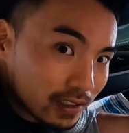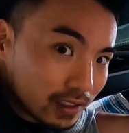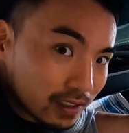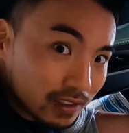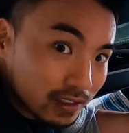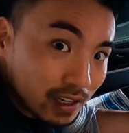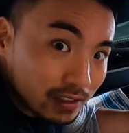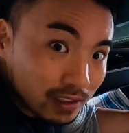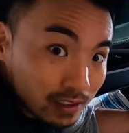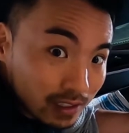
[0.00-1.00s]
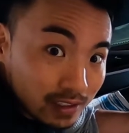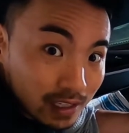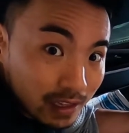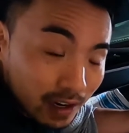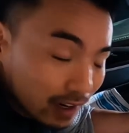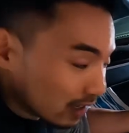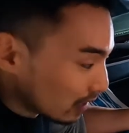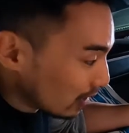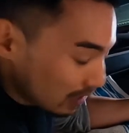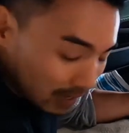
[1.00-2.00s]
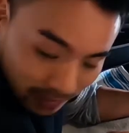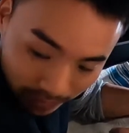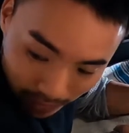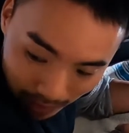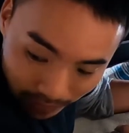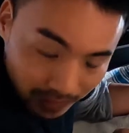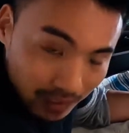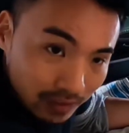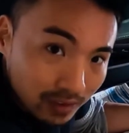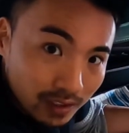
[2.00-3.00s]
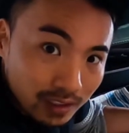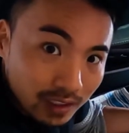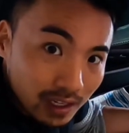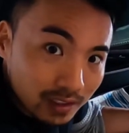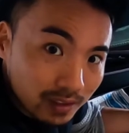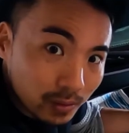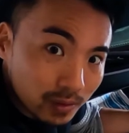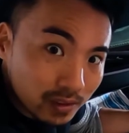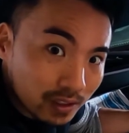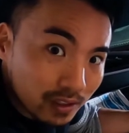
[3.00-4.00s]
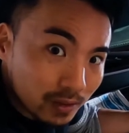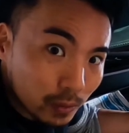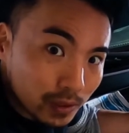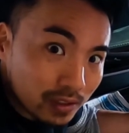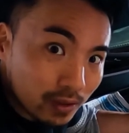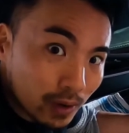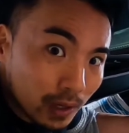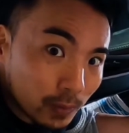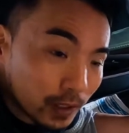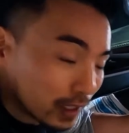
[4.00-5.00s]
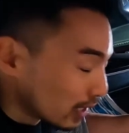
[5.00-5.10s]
success. It's in there. And I still have the sensor just in case it wasn't the right one.